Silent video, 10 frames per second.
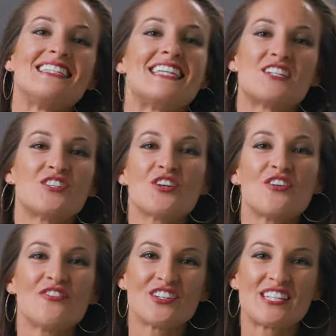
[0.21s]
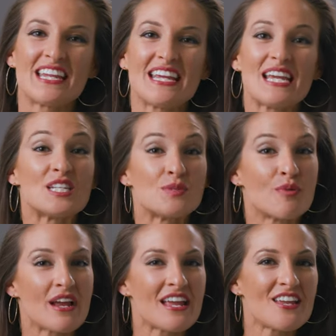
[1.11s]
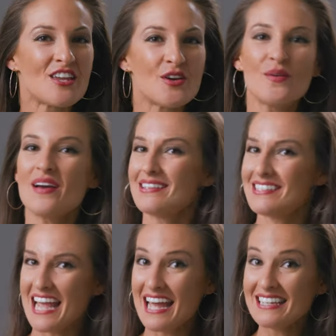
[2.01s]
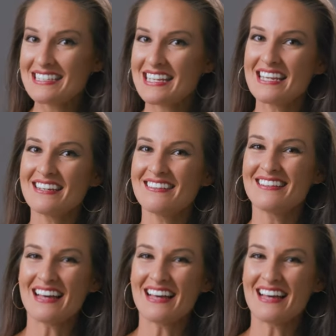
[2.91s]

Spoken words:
Dancer University is bringing you Dance Heel